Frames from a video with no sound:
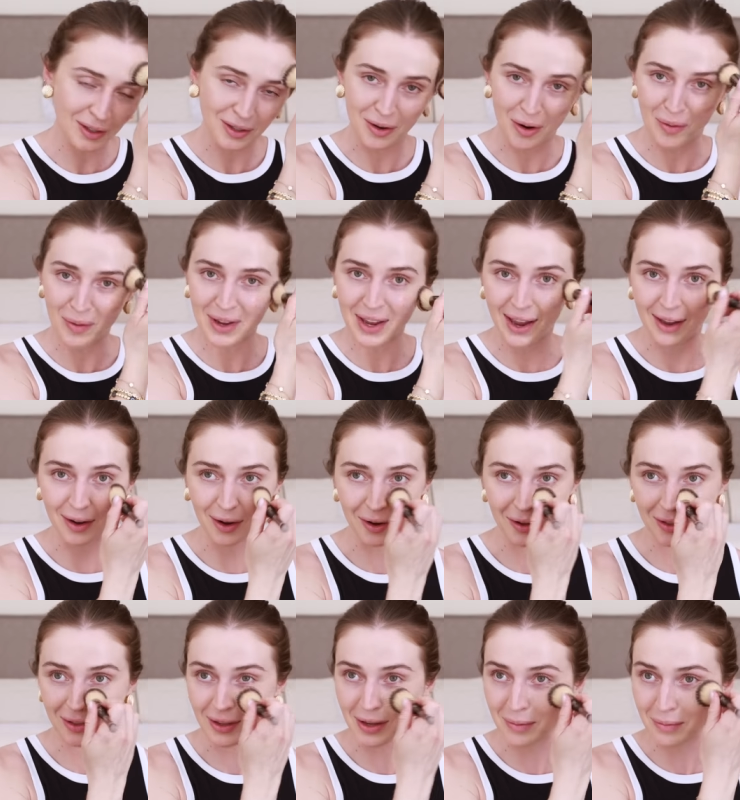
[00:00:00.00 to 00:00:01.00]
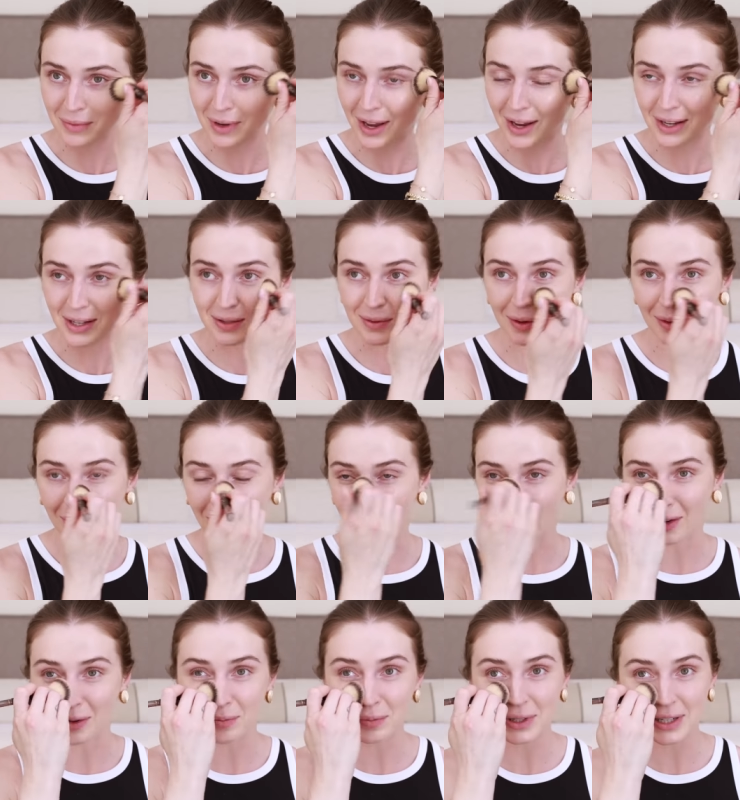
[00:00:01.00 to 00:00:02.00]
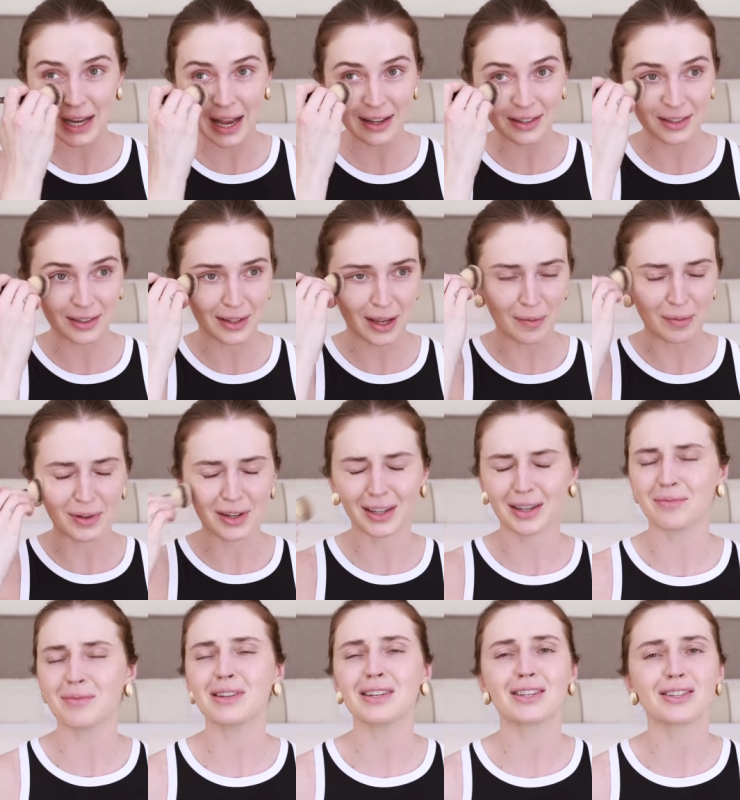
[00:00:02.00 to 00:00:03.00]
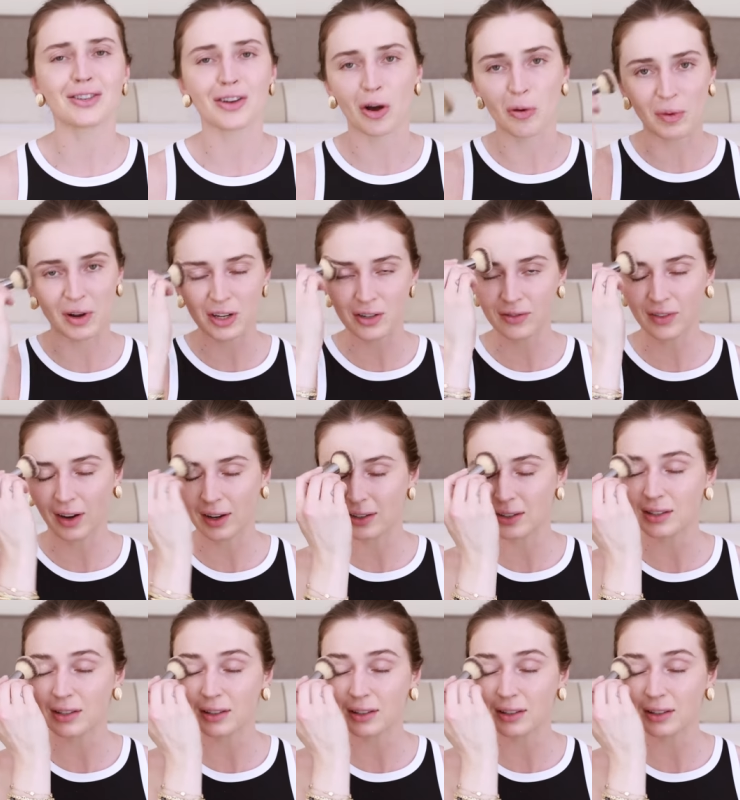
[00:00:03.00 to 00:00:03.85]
you know, we had our theme nights, so we were all bedazzled up, and it can be so much fun